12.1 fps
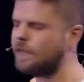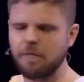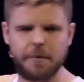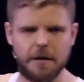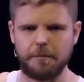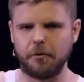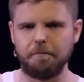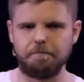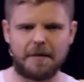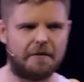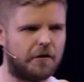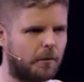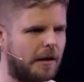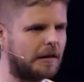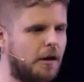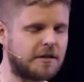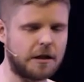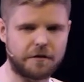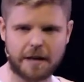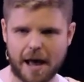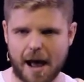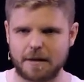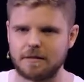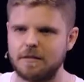different people. I've got to wear loads of different
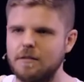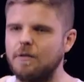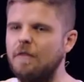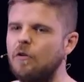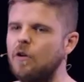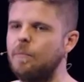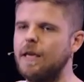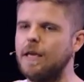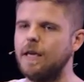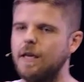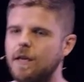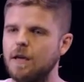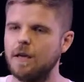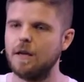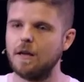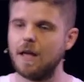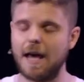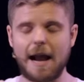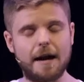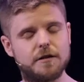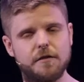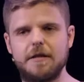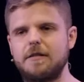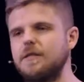hats. So I've got to be an
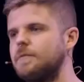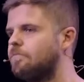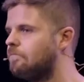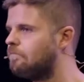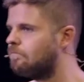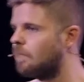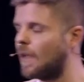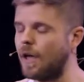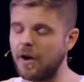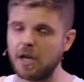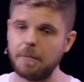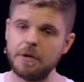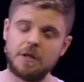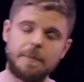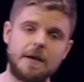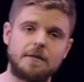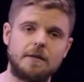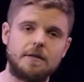activist, a community-based